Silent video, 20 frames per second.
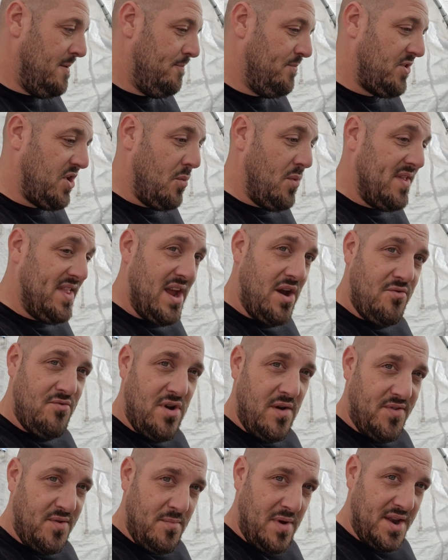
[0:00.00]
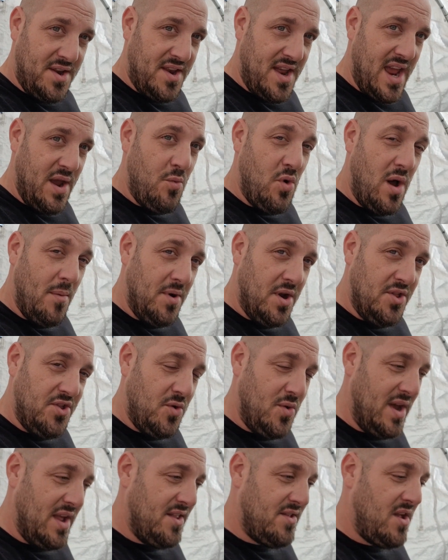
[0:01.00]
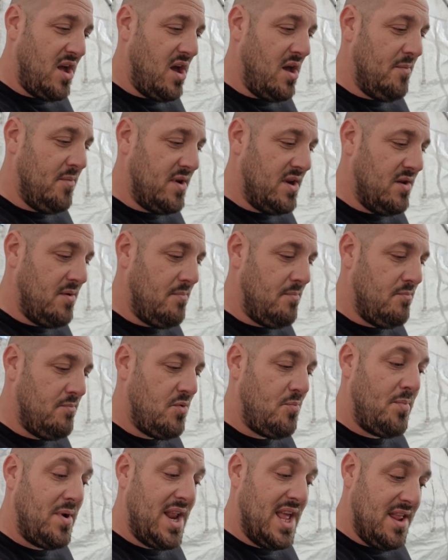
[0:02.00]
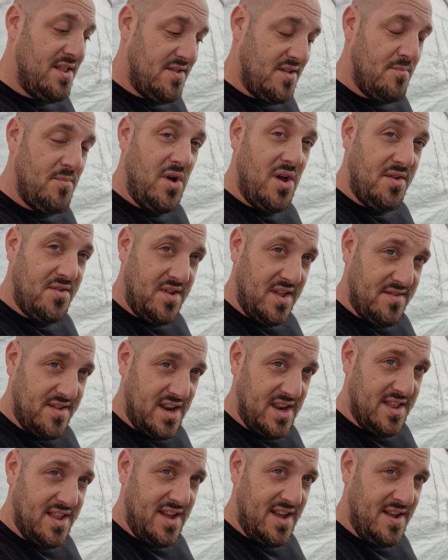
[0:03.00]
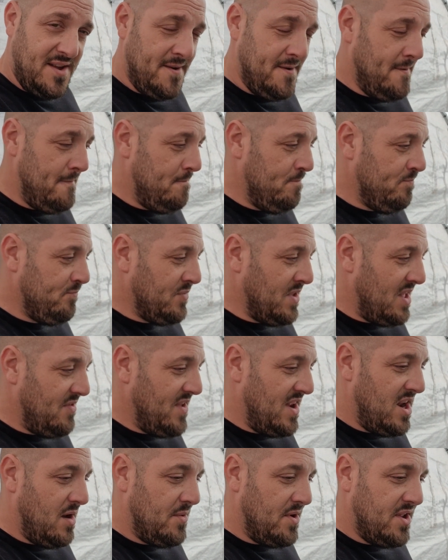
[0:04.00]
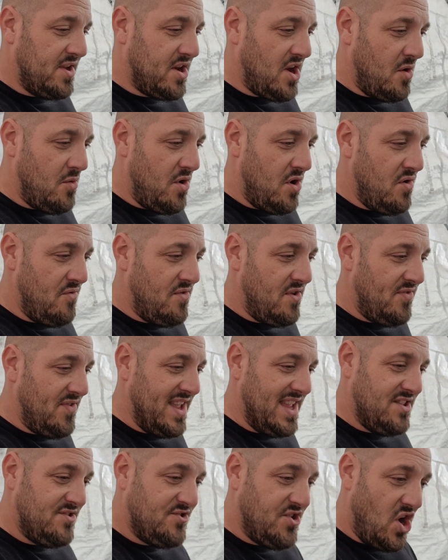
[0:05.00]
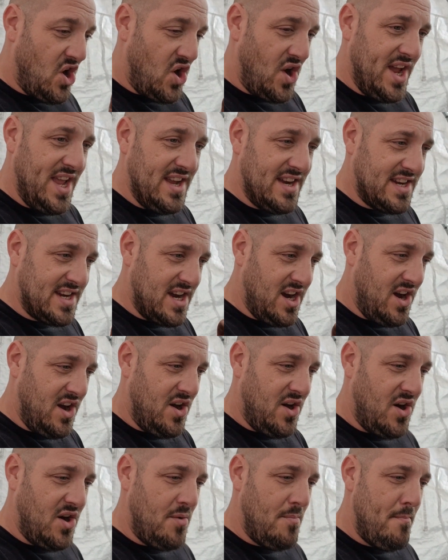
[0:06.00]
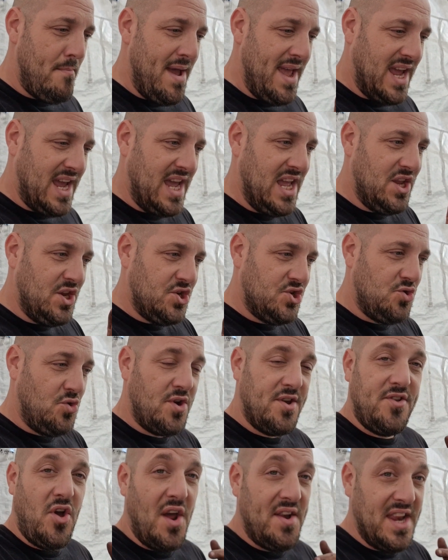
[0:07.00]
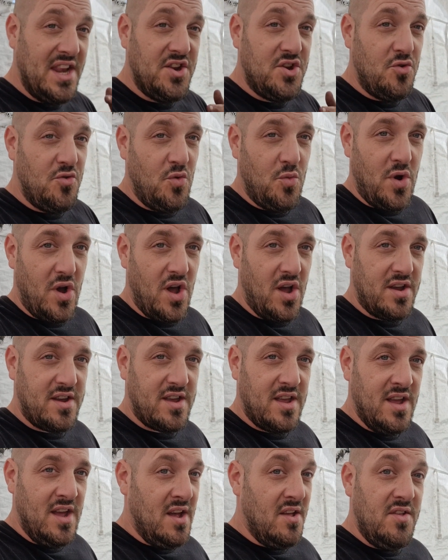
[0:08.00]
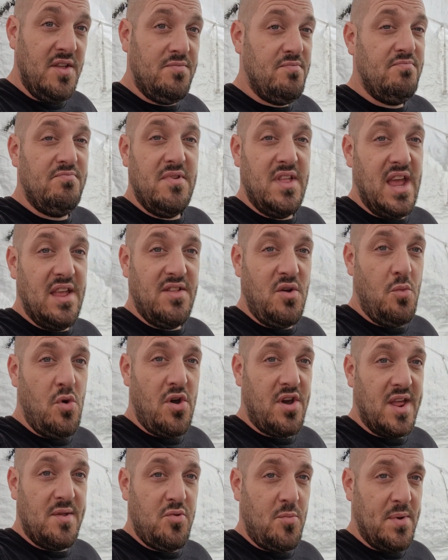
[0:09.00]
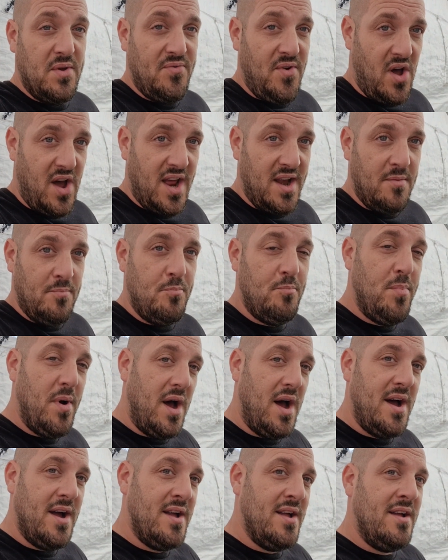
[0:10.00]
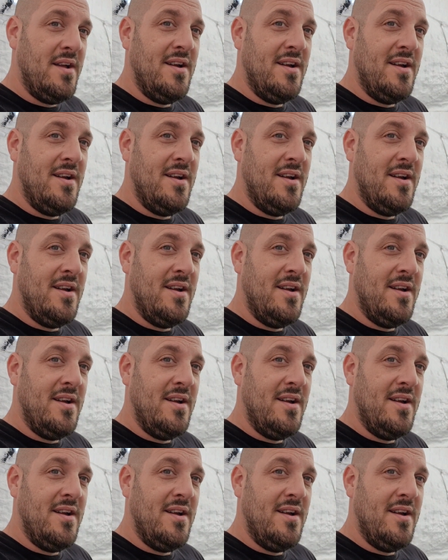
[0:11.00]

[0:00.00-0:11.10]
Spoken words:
So when that arrives Monday, what I'm going to do is I'm going to replace the master cylinder. Then I'm going to go over the entire car, making sure, because I didn't do the work. The work is probably fine, but